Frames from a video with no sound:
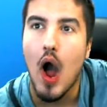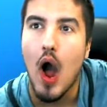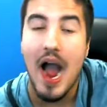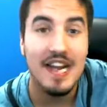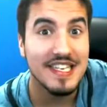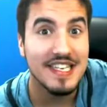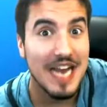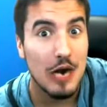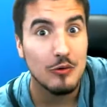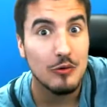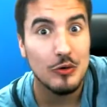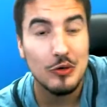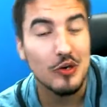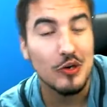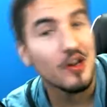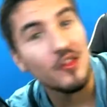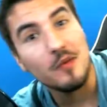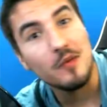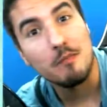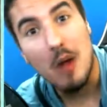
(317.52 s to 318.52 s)
I downloaded
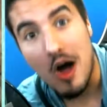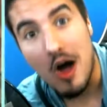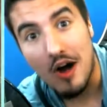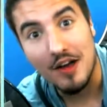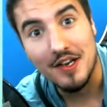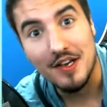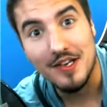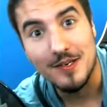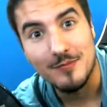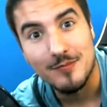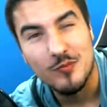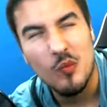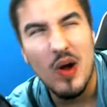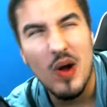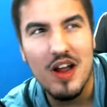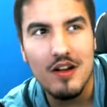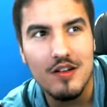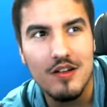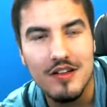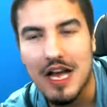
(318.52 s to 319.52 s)
another mod.
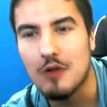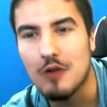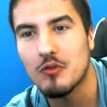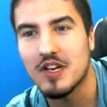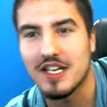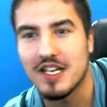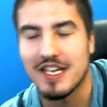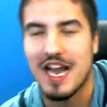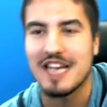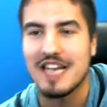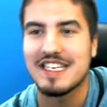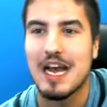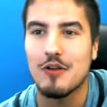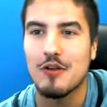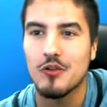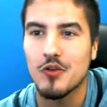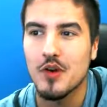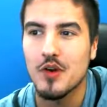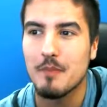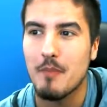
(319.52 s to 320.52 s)
Well, not really. I
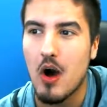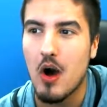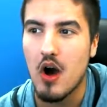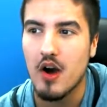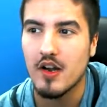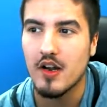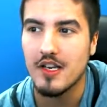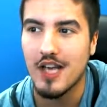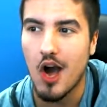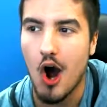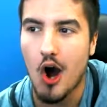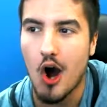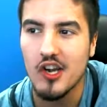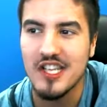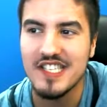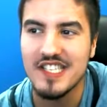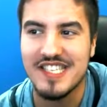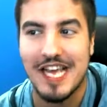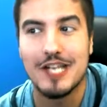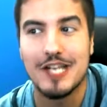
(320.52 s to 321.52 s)
downloaded a mod
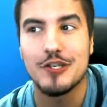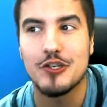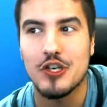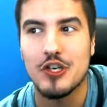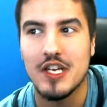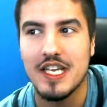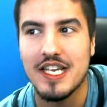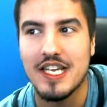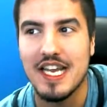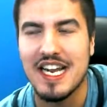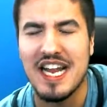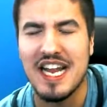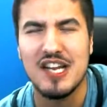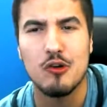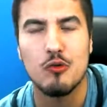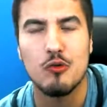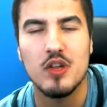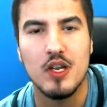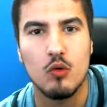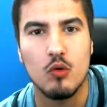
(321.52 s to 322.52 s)
unintentionally, and I
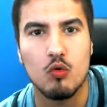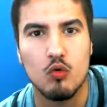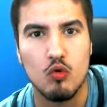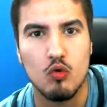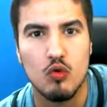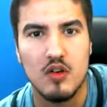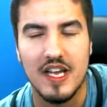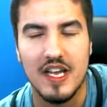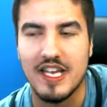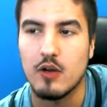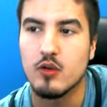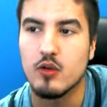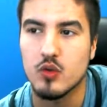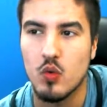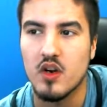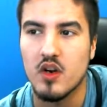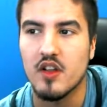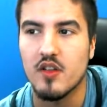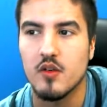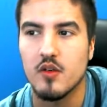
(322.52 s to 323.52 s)
didn't really like. It was
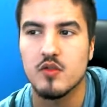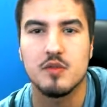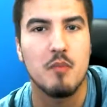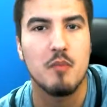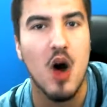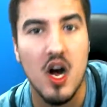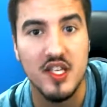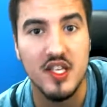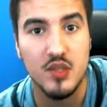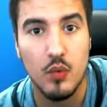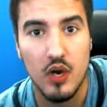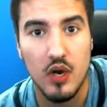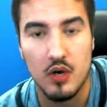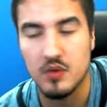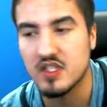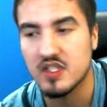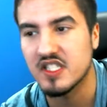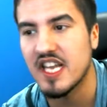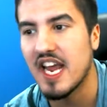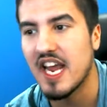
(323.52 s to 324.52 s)
one of those mods where it
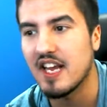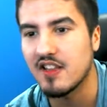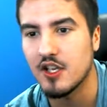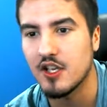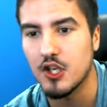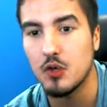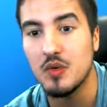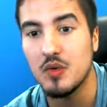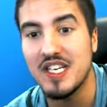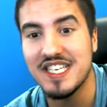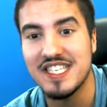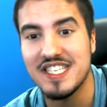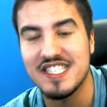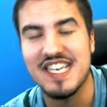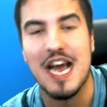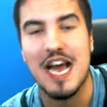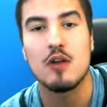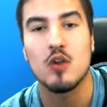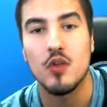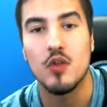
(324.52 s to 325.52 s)
was saying that you need to
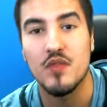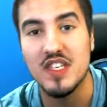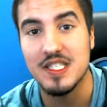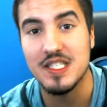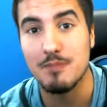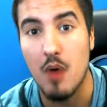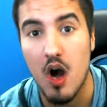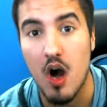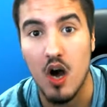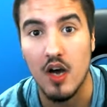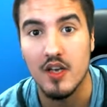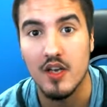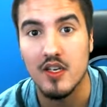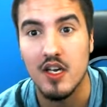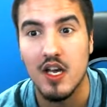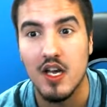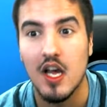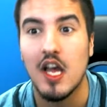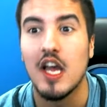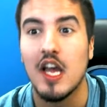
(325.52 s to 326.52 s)
download this
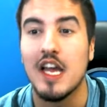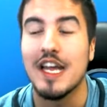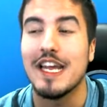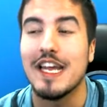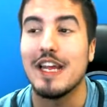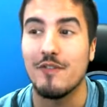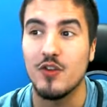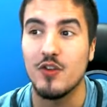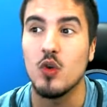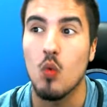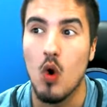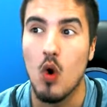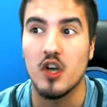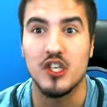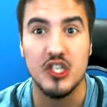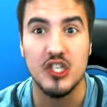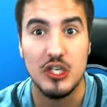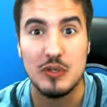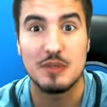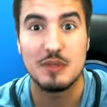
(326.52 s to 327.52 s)
mod if you
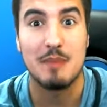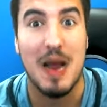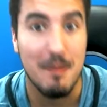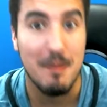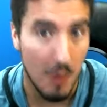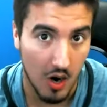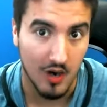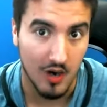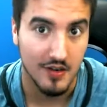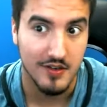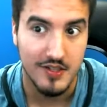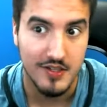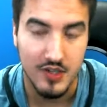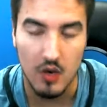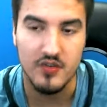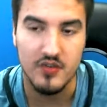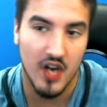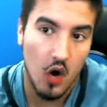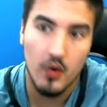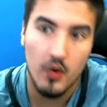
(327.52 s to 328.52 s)
want to use my mod.
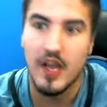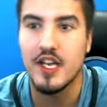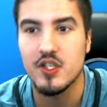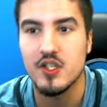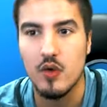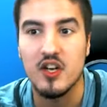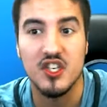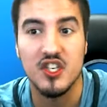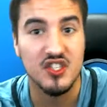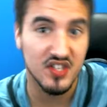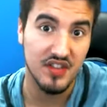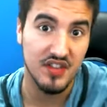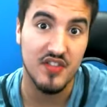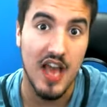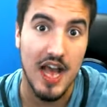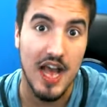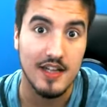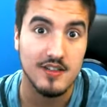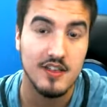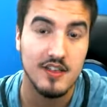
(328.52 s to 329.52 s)
So I was like, okay, so I just did
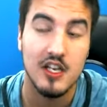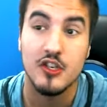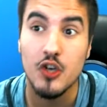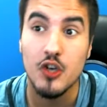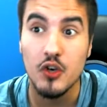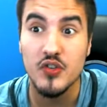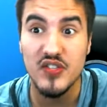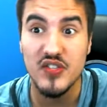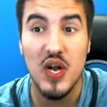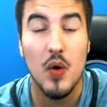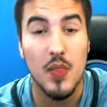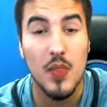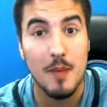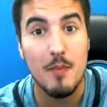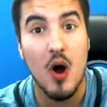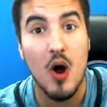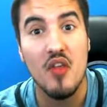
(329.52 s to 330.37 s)
that. Turns out the